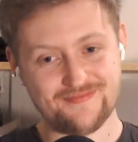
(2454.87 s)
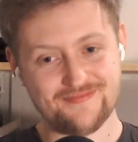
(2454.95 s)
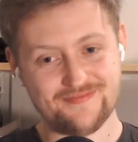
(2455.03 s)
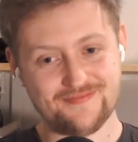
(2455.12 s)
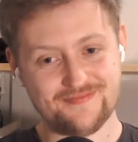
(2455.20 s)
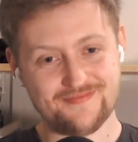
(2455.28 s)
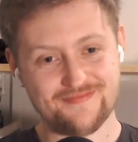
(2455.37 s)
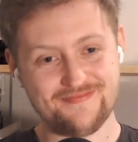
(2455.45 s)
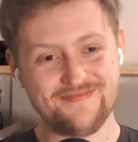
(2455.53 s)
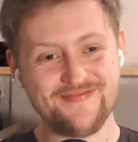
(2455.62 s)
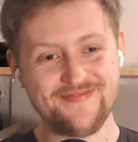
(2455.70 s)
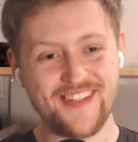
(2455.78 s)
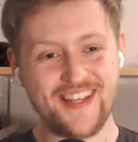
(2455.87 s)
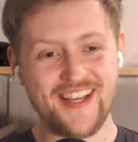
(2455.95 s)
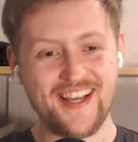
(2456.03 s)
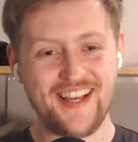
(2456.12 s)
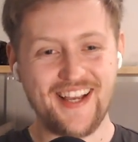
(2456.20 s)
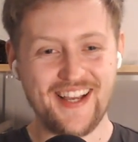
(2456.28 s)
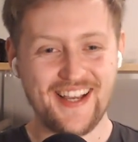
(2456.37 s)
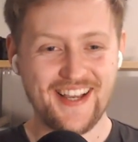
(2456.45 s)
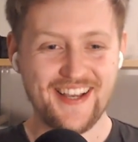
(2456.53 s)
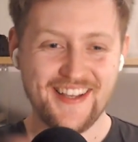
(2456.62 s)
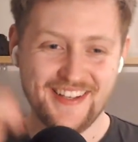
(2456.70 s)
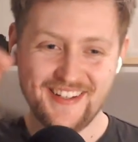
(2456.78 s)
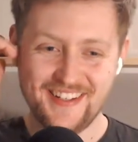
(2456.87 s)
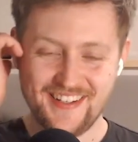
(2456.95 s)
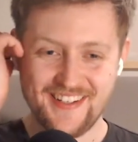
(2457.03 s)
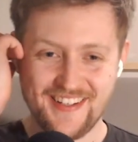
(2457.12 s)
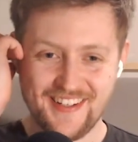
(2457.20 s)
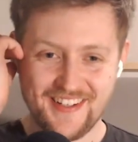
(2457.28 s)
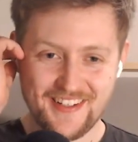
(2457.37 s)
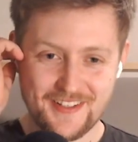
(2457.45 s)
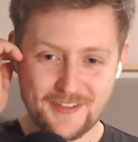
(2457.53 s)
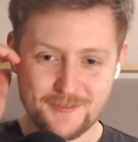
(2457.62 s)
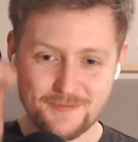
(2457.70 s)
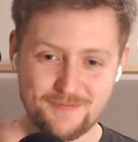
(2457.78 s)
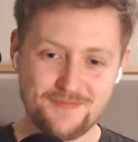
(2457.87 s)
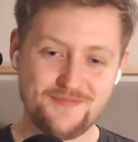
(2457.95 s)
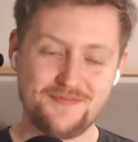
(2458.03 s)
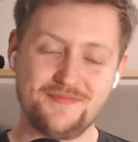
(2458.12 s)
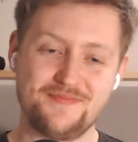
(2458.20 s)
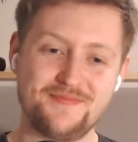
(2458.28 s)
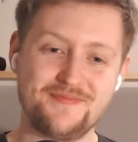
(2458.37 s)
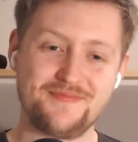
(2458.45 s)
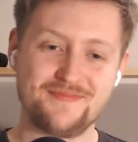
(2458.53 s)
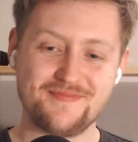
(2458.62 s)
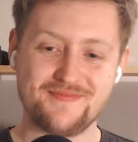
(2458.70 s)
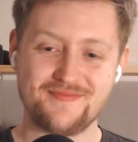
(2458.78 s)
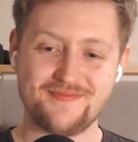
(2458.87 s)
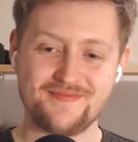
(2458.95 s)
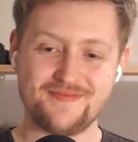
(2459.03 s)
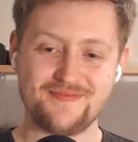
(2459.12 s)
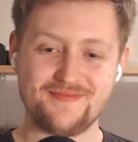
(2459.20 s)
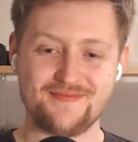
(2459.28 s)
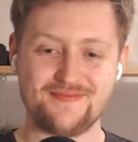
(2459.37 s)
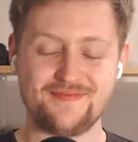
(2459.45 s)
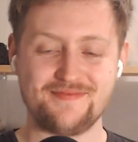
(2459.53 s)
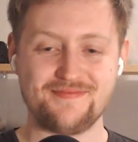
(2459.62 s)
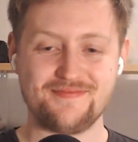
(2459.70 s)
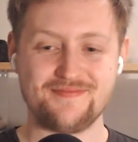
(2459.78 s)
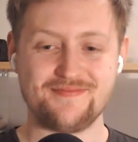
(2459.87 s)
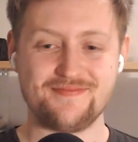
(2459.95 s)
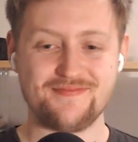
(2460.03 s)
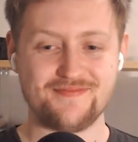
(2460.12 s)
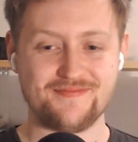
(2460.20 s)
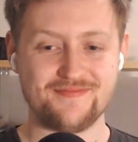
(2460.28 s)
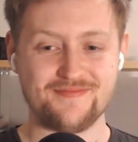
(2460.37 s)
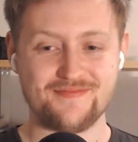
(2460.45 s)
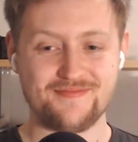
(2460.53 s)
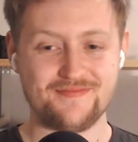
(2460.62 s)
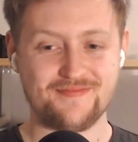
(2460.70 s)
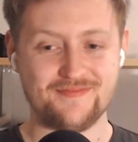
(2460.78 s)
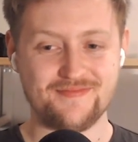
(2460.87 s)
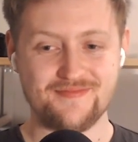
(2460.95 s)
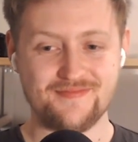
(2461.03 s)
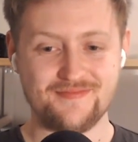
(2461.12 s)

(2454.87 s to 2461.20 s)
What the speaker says: This person isn't speaking.